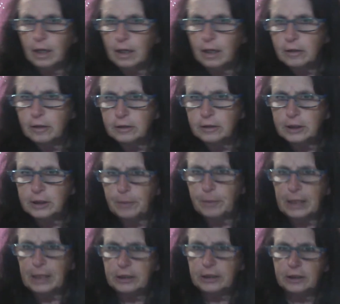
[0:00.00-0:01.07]

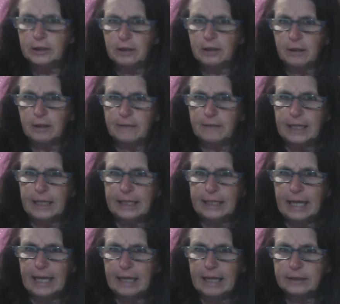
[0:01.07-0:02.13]
Constipation, diarrhea,
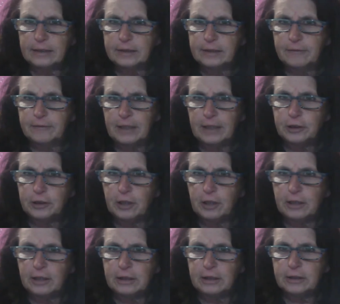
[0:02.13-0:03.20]
gas,
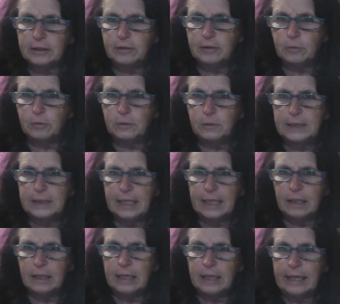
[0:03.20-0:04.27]
flatulence,
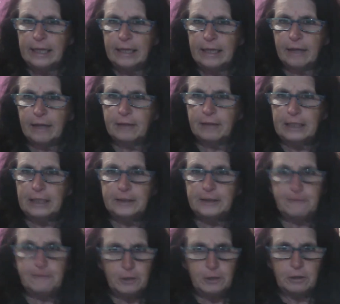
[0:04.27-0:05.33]
nausea, athlete's
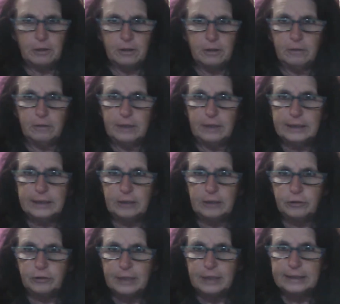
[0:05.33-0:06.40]
foot. Oh, that's
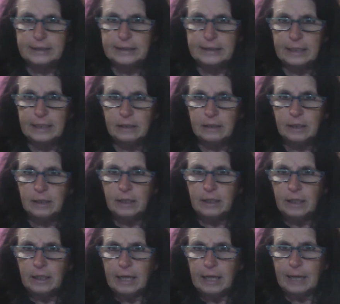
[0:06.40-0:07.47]
interesting.
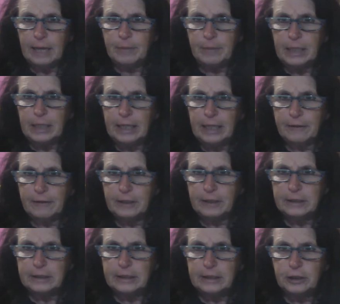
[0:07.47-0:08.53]
And many other
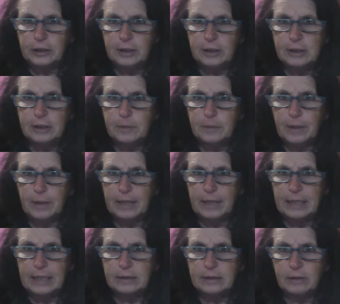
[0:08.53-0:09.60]
conditions, but
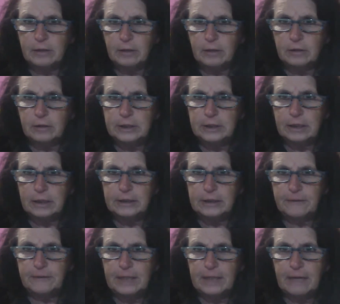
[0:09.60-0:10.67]
there's no good
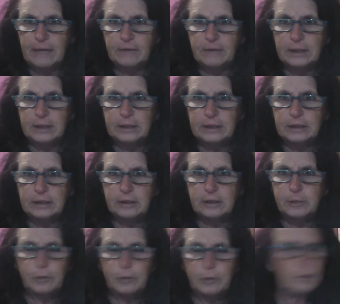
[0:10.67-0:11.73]
scientific evidence to
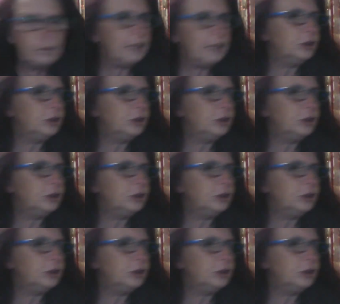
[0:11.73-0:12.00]
support these